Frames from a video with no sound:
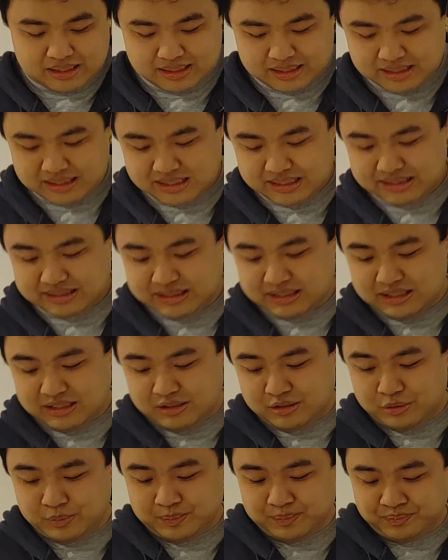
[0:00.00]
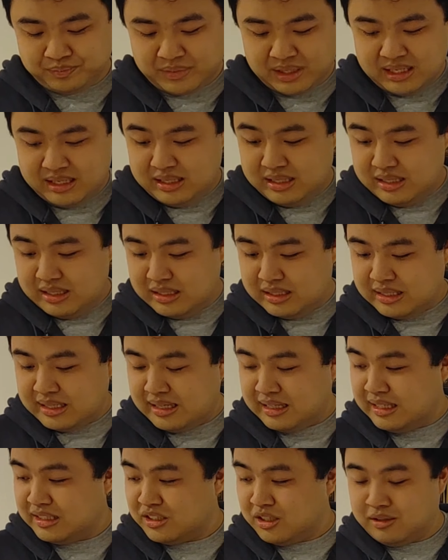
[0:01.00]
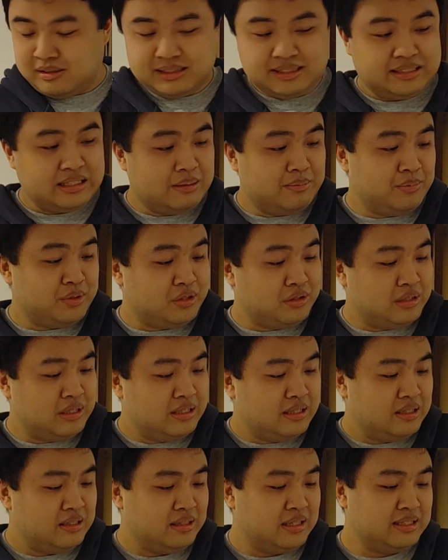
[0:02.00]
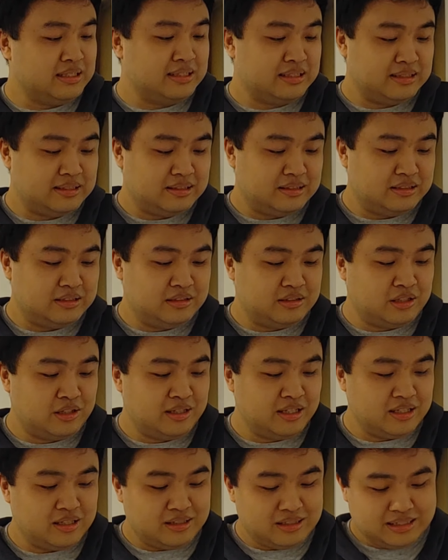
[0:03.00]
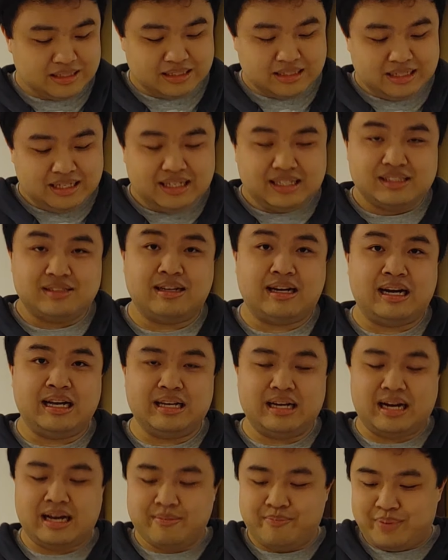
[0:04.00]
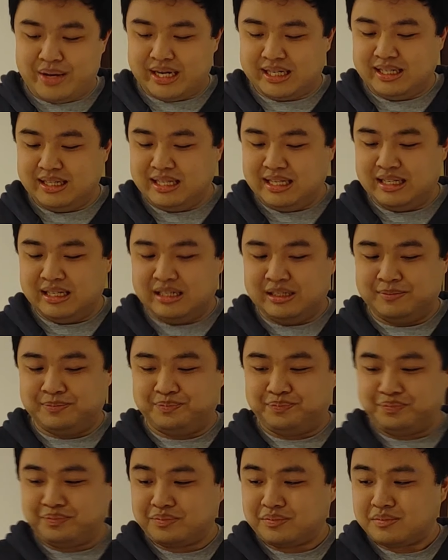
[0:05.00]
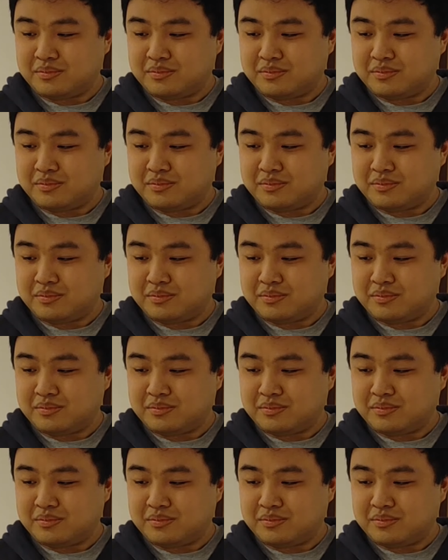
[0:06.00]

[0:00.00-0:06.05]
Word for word: Uh, so now that's all assembled, let's turn it on. So I, I picked the um,